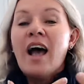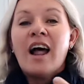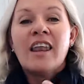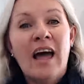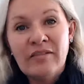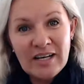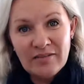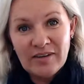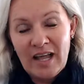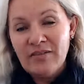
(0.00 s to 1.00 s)
Love it, love
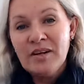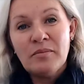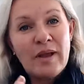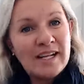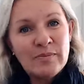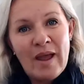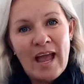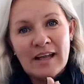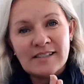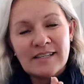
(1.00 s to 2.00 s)
it, love it. Makes my
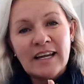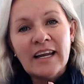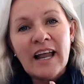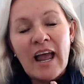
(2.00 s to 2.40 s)
heart sing.